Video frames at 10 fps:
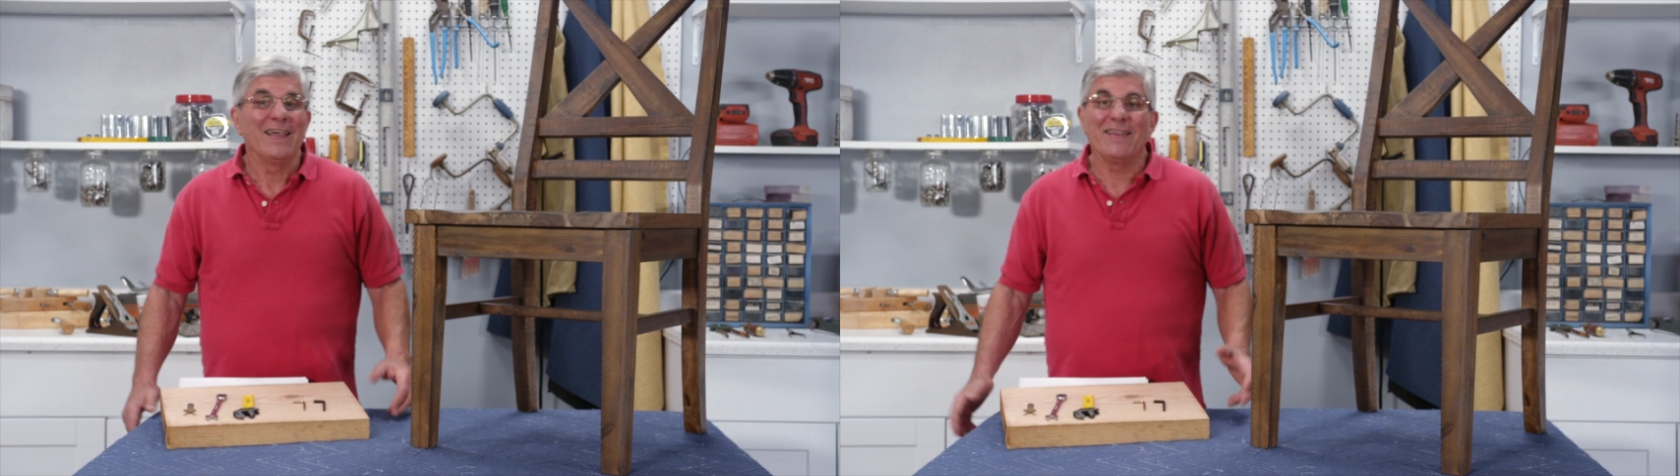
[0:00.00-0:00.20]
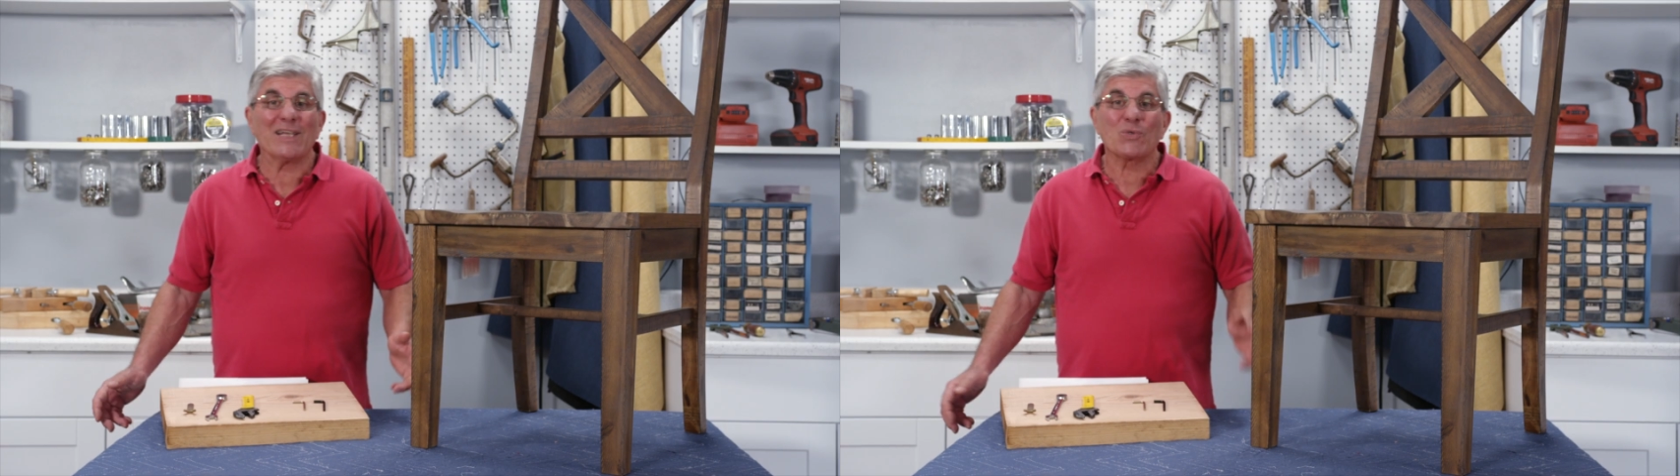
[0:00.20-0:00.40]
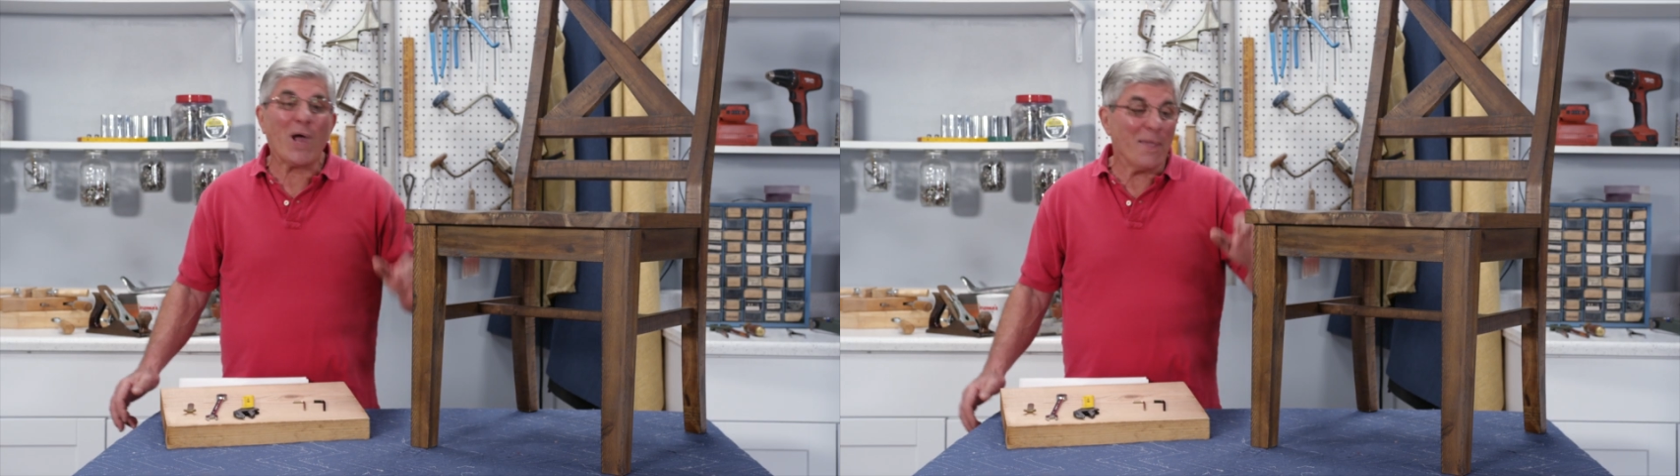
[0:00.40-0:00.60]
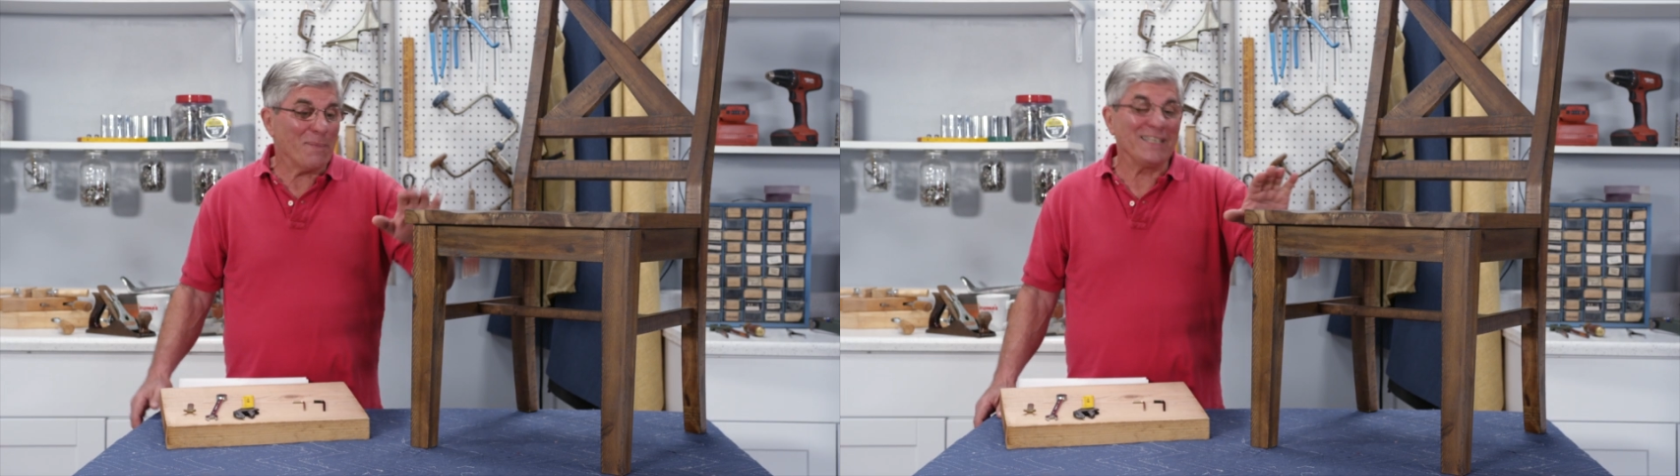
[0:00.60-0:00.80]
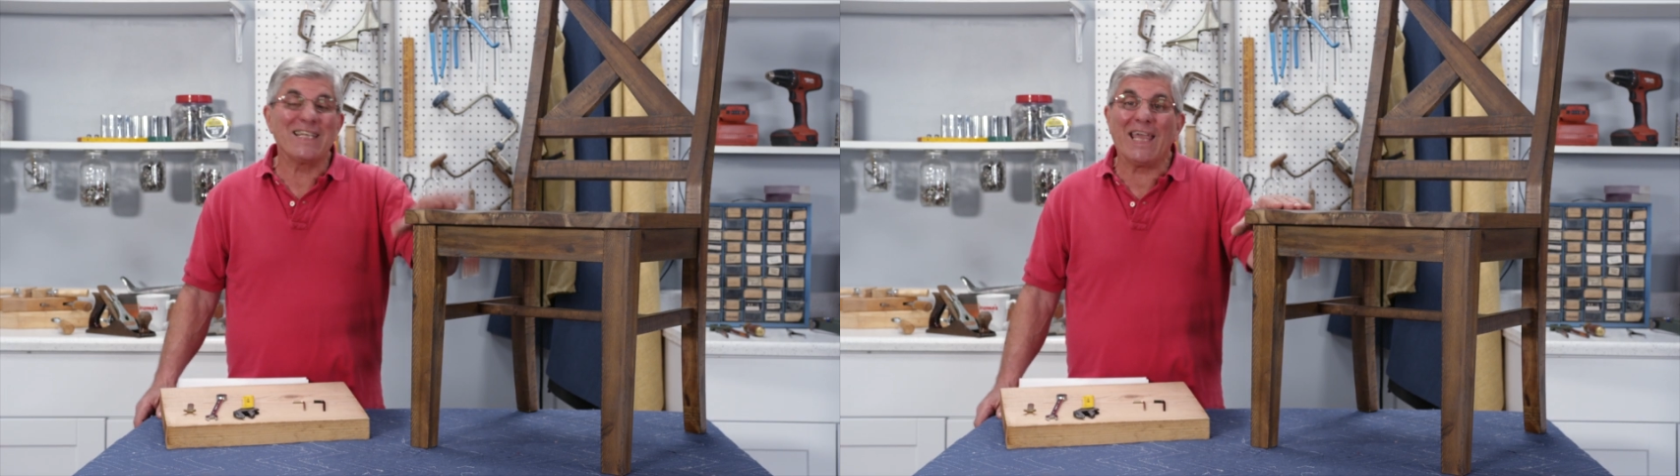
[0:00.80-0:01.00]
That's why
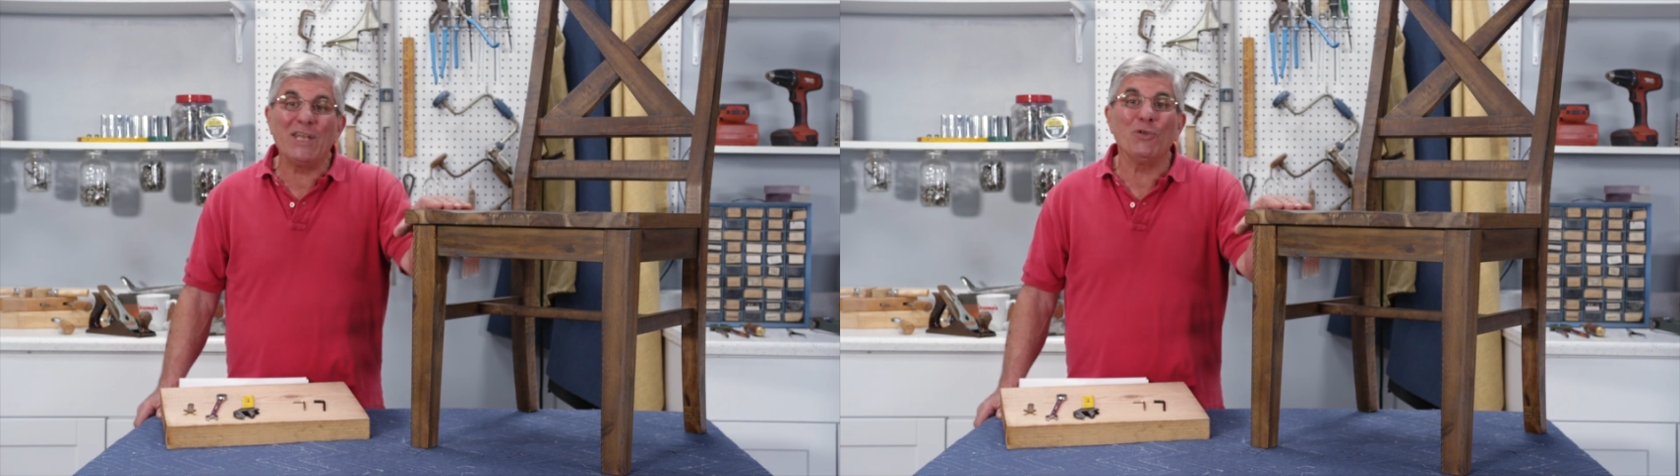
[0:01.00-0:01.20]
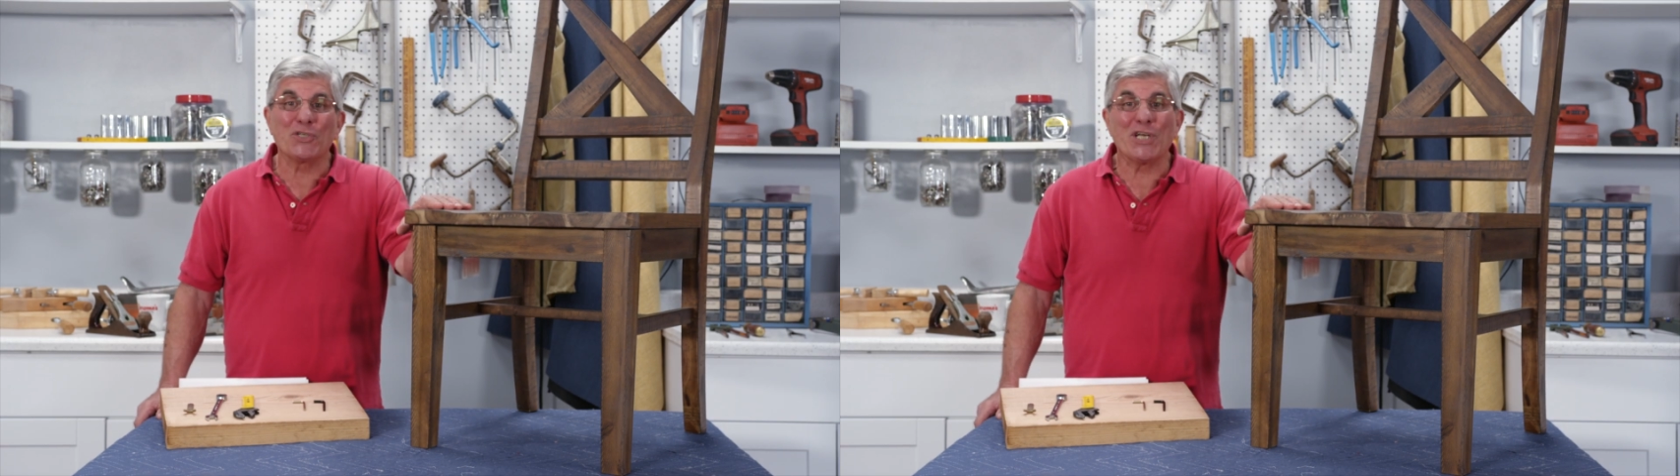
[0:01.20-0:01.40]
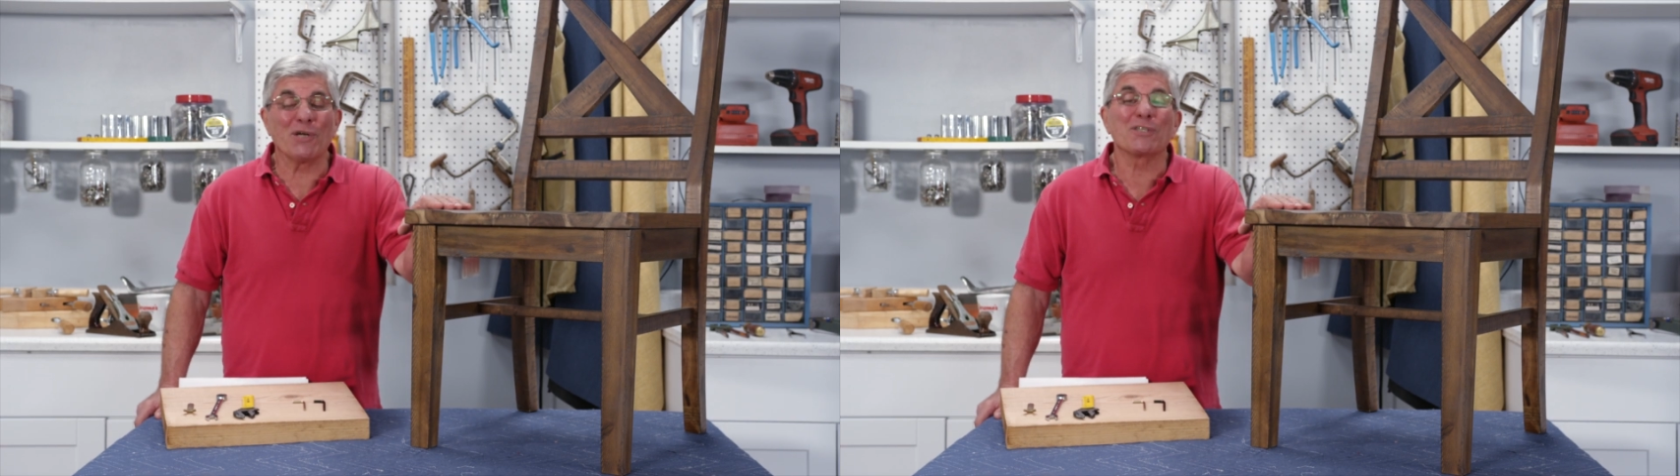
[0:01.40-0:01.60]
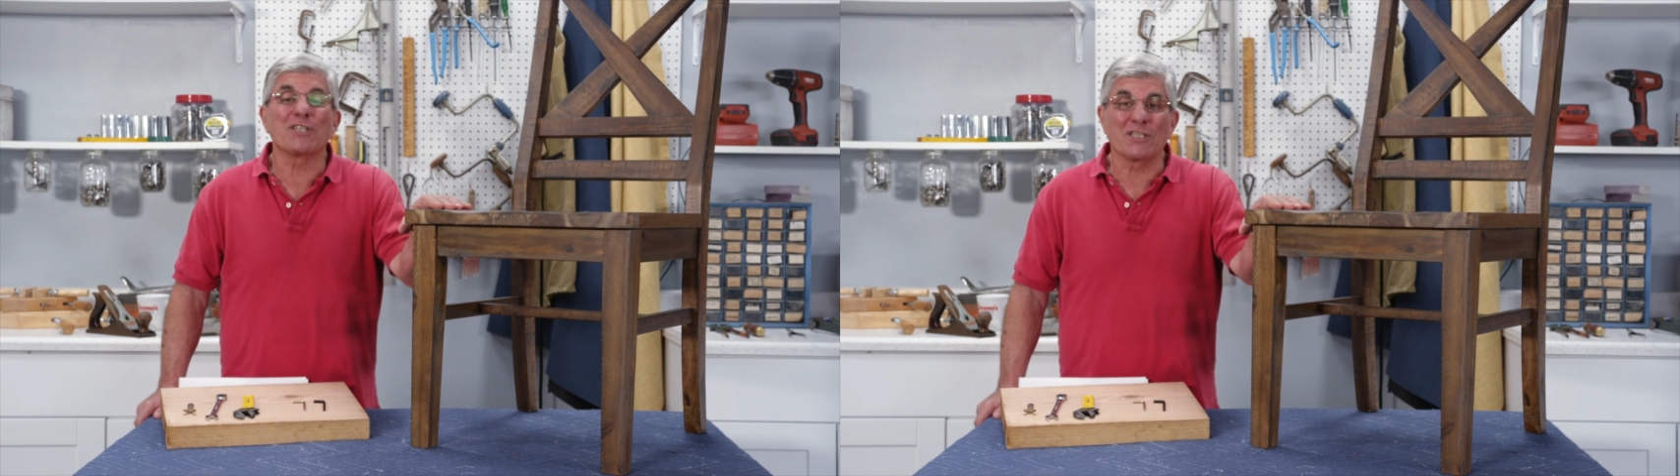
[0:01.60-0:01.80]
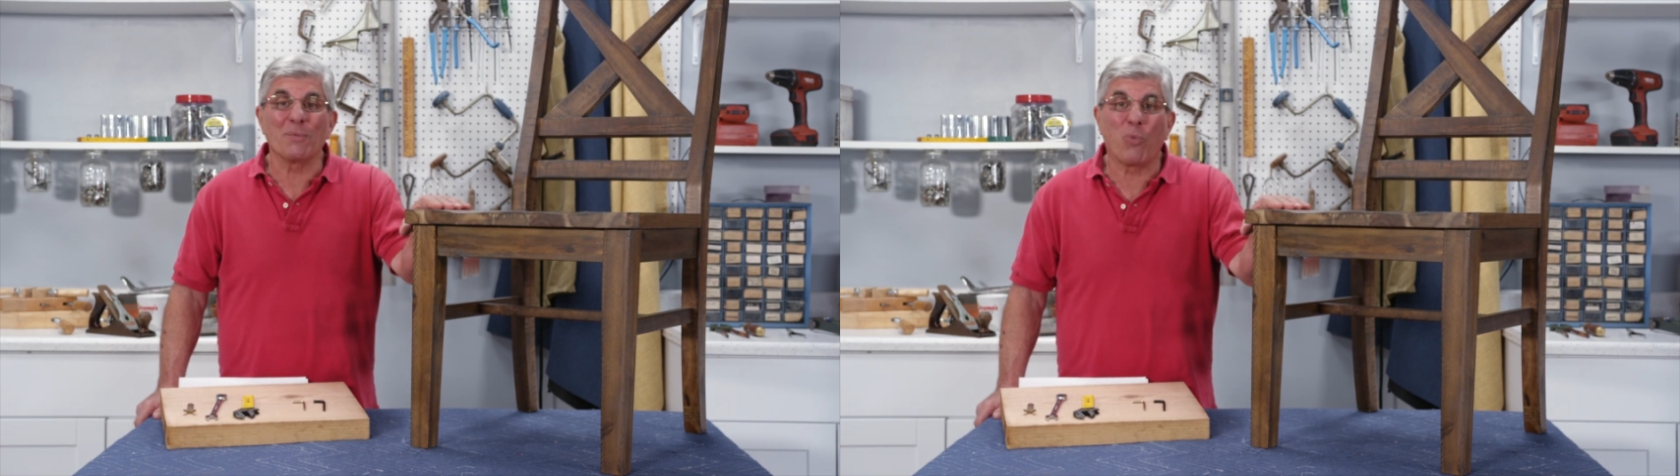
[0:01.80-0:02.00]
maintaining your chairs
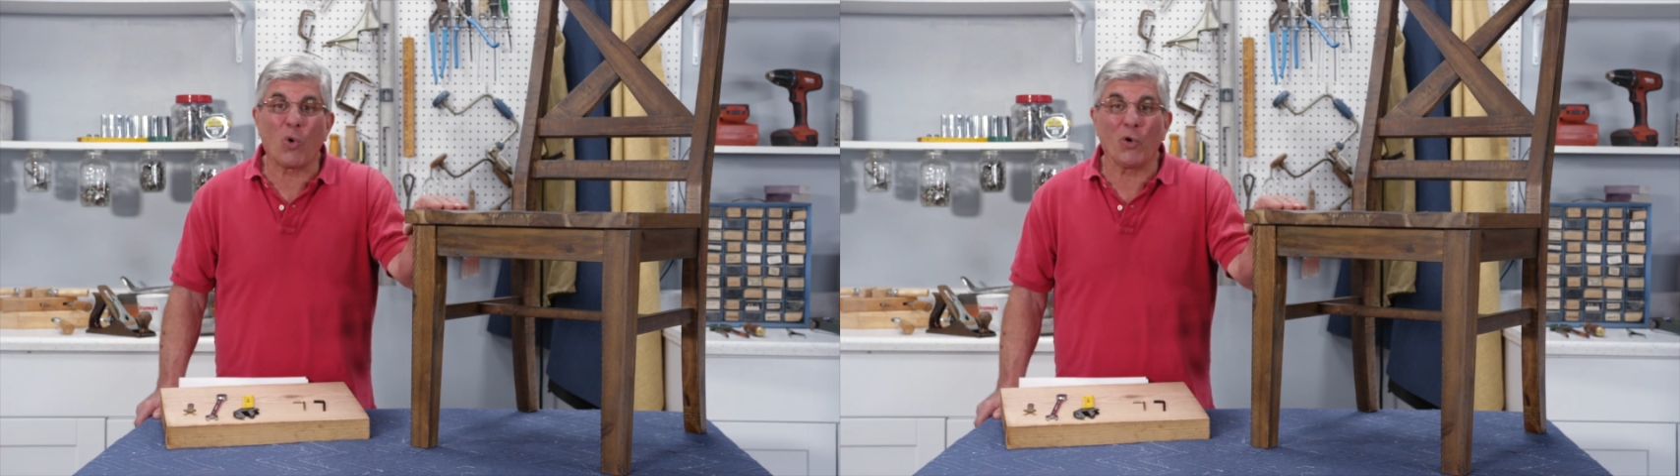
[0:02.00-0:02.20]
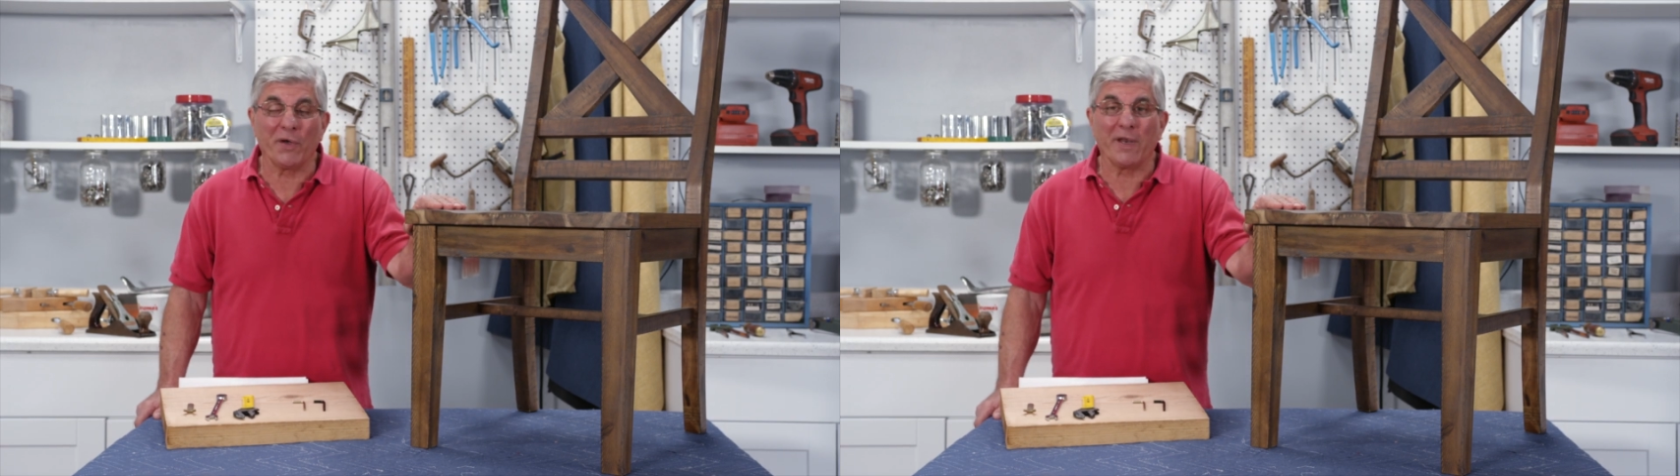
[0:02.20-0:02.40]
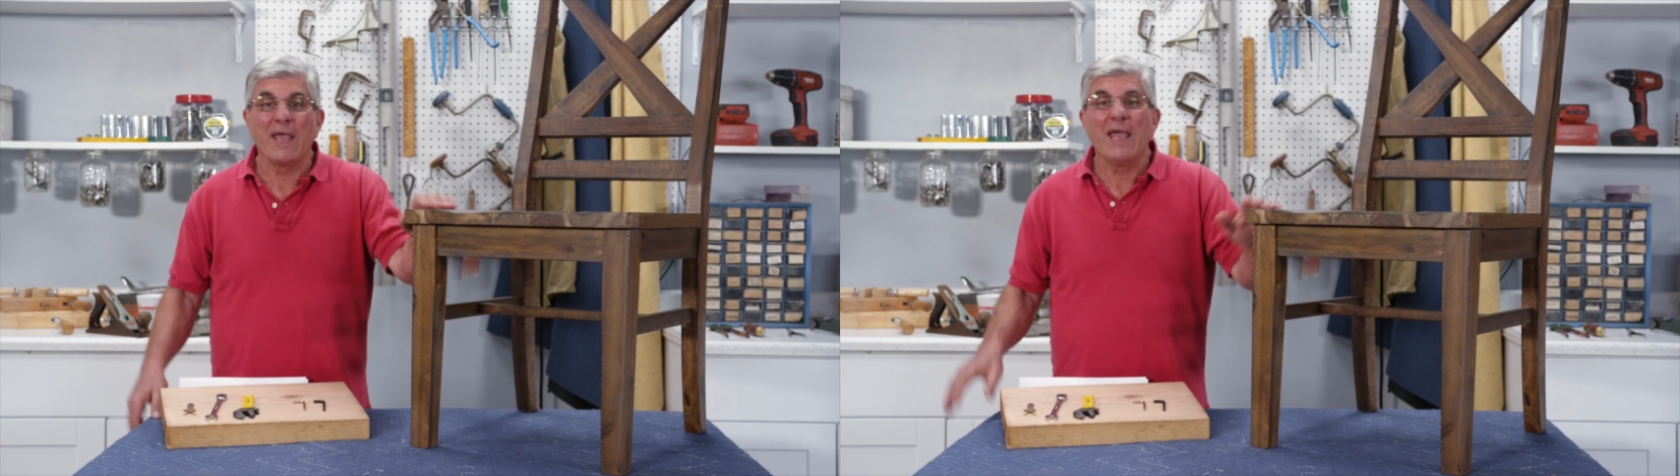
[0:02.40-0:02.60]
is important,